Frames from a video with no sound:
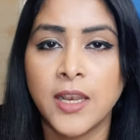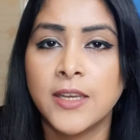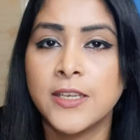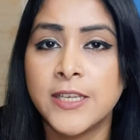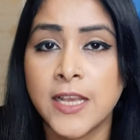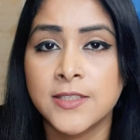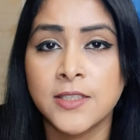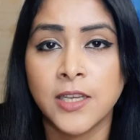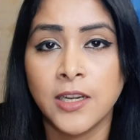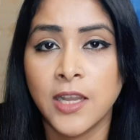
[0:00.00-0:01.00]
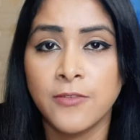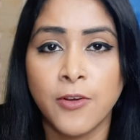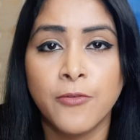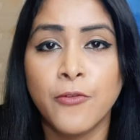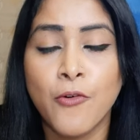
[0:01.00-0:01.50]
and it has a shelf life
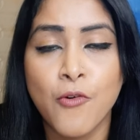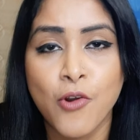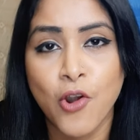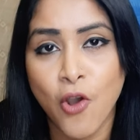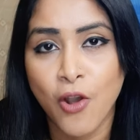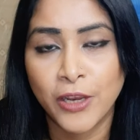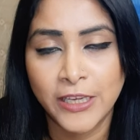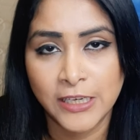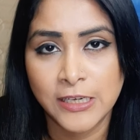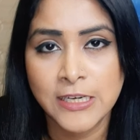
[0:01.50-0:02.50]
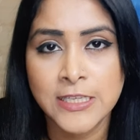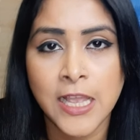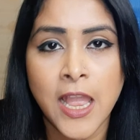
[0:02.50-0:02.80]
of 4 long years.